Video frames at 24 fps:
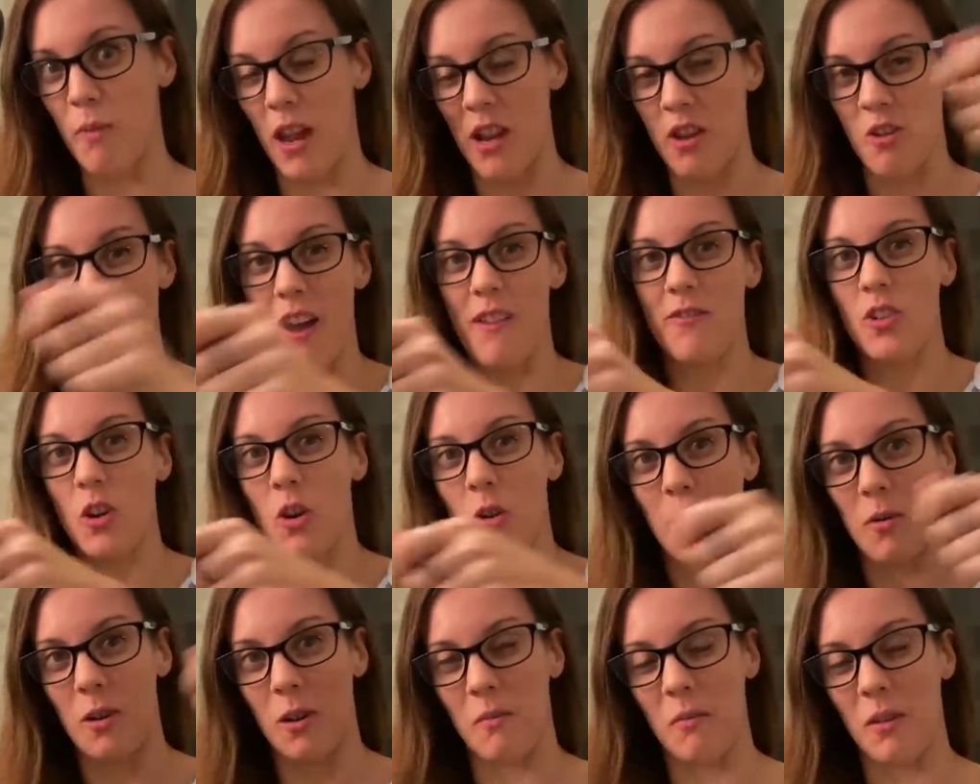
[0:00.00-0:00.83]
and you have to
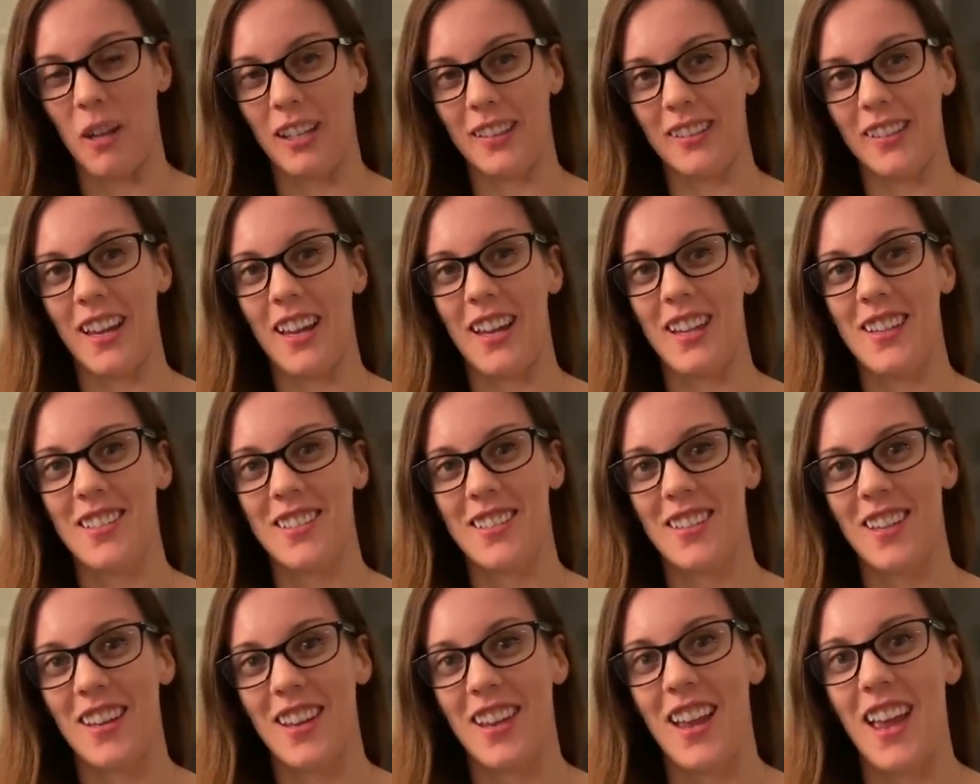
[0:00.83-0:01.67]
open them like this.
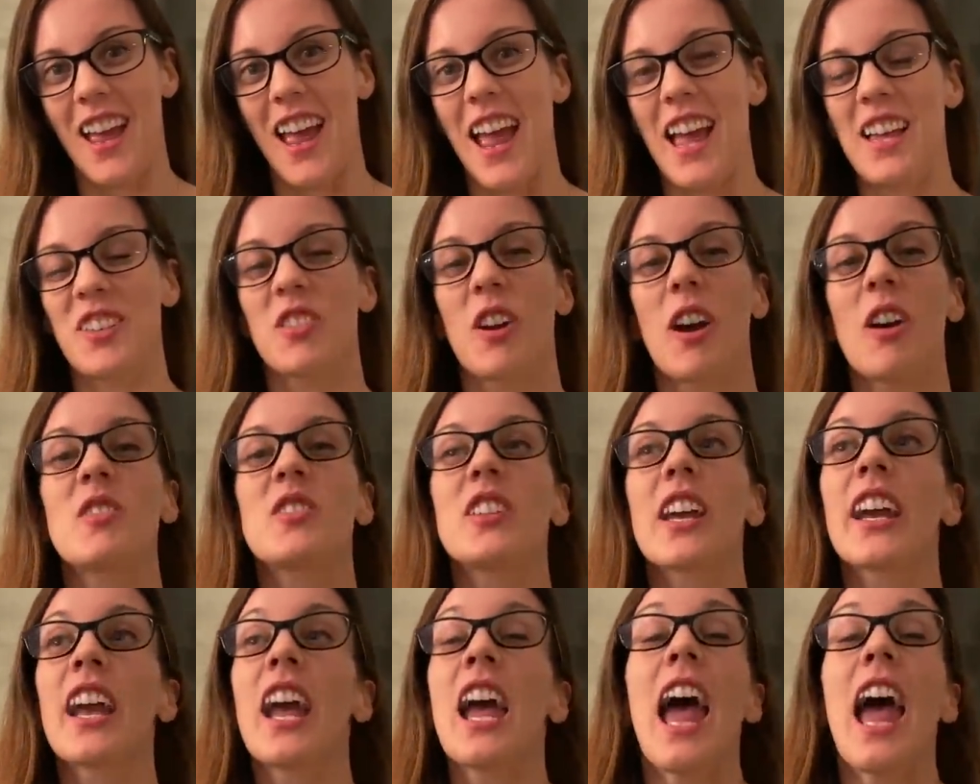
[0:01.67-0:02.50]
And so I was like,